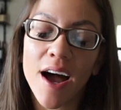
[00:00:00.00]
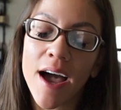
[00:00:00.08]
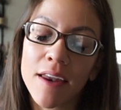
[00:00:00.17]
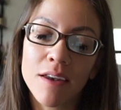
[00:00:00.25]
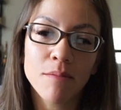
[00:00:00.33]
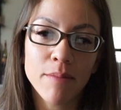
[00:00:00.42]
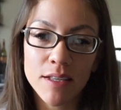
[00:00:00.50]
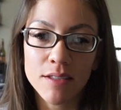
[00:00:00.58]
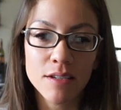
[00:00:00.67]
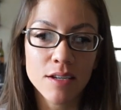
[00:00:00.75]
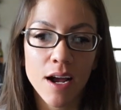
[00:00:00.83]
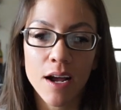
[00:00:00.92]
I had an
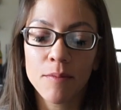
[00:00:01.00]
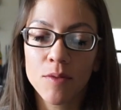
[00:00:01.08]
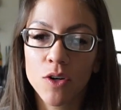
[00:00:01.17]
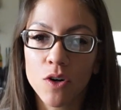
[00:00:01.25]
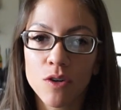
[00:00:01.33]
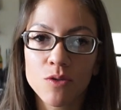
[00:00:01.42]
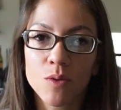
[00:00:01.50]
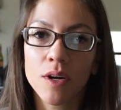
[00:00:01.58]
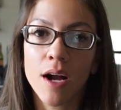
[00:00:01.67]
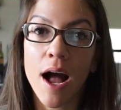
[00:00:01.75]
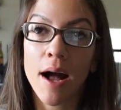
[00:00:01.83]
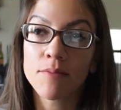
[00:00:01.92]
amazing time. The girls
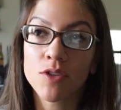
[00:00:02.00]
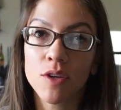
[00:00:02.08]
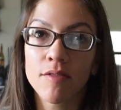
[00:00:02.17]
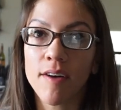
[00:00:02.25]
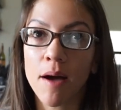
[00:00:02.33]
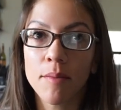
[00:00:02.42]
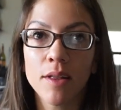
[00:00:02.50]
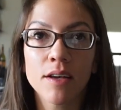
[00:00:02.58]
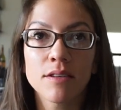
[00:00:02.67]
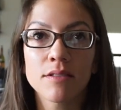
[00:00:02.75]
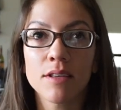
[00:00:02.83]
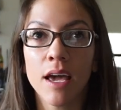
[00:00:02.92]
were absolutely
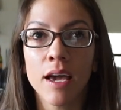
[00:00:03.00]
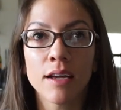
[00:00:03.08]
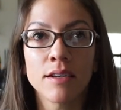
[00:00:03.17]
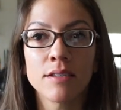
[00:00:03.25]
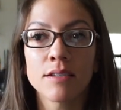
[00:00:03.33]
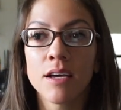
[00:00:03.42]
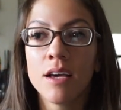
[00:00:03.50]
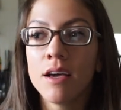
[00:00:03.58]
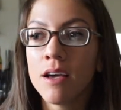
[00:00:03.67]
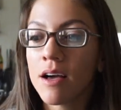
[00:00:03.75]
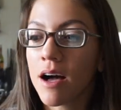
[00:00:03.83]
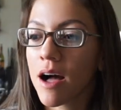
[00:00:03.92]
fabulous, and
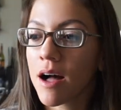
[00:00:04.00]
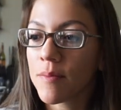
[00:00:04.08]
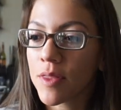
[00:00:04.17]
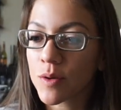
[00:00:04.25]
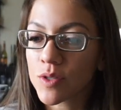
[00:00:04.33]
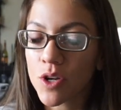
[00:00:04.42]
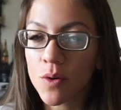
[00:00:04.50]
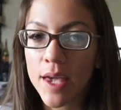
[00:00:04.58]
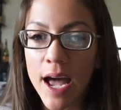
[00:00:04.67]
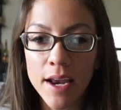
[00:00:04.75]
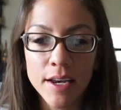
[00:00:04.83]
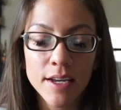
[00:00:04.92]
um, there's no
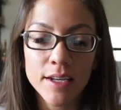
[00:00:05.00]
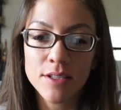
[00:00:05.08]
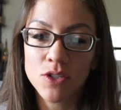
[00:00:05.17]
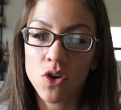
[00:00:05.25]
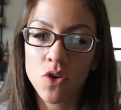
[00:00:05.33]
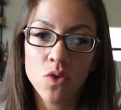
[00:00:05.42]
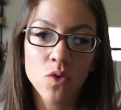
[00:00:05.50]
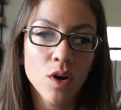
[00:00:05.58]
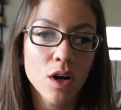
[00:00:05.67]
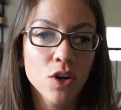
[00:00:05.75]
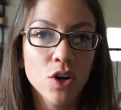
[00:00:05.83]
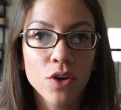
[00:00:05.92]
cattiness,
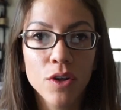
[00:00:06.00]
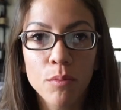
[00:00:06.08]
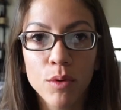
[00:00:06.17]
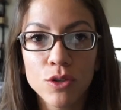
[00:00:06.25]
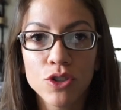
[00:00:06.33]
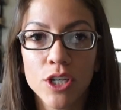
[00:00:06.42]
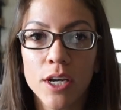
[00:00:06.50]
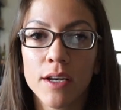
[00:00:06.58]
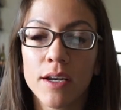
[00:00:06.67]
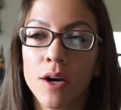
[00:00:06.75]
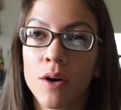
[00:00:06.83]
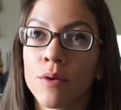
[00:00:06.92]
no girly bullshit,
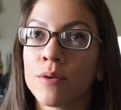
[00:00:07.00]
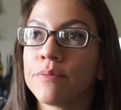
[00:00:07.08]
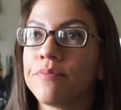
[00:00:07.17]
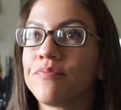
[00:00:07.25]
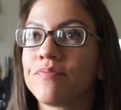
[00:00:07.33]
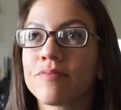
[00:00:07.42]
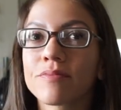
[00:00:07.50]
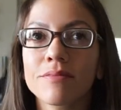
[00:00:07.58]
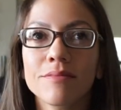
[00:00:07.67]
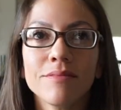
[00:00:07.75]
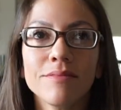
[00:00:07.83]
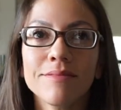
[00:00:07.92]
no.
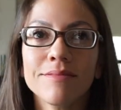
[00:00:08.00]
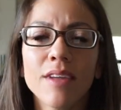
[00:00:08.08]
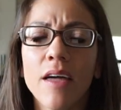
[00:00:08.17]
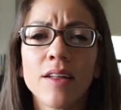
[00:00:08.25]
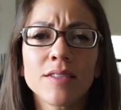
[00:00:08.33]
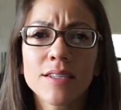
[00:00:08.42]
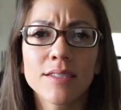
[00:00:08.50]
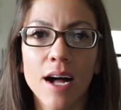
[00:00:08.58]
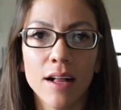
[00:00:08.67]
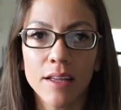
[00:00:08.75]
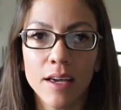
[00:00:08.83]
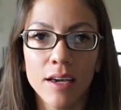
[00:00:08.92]
That's
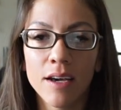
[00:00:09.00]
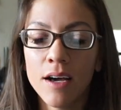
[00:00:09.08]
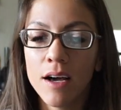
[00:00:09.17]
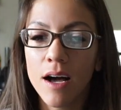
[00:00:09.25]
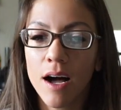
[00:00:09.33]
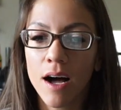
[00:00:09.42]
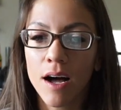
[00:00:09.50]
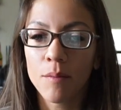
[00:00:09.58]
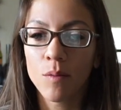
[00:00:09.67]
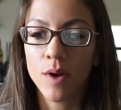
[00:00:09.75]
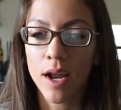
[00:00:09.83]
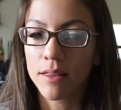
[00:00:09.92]
exactly
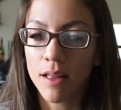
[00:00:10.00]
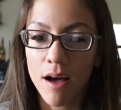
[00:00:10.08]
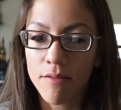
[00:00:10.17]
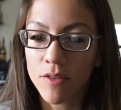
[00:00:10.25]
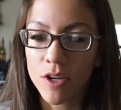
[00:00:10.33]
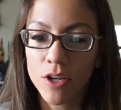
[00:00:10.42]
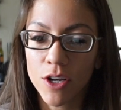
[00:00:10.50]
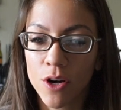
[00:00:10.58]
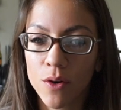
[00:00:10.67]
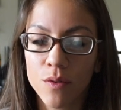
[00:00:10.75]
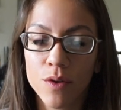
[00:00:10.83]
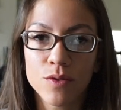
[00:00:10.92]
um, what I love. That, you
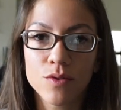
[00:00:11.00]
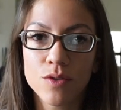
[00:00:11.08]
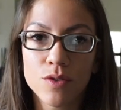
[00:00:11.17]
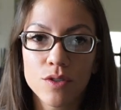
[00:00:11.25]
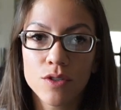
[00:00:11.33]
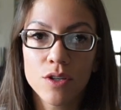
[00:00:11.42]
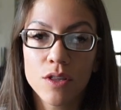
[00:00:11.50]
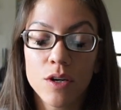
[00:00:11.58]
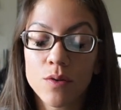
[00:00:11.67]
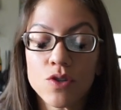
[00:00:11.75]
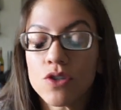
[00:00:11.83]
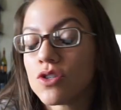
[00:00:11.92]
know, there's
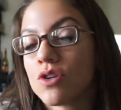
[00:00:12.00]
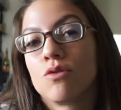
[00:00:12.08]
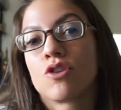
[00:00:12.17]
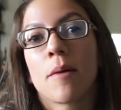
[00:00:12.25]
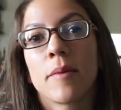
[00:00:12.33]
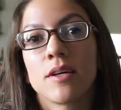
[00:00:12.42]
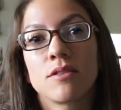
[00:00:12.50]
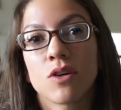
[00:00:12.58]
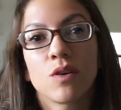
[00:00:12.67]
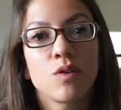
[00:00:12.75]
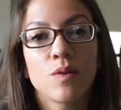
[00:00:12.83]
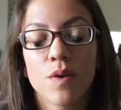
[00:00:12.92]
there was just no drama,
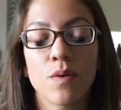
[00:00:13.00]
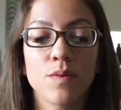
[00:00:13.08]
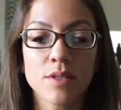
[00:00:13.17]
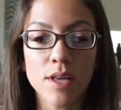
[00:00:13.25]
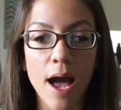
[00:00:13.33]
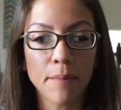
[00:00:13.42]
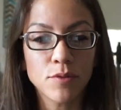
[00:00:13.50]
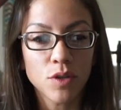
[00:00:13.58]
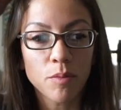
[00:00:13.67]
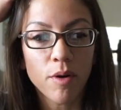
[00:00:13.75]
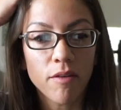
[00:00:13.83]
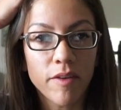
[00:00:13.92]
so it was
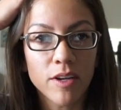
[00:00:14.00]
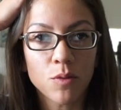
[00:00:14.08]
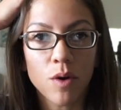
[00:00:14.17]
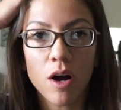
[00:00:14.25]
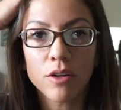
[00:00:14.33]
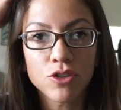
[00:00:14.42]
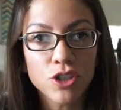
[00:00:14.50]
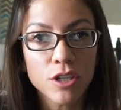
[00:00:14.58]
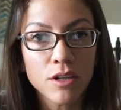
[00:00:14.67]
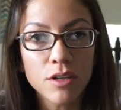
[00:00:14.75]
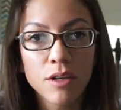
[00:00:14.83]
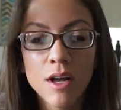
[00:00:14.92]
absolutely perfect. We're all
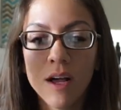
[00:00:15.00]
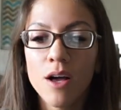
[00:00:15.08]
chill.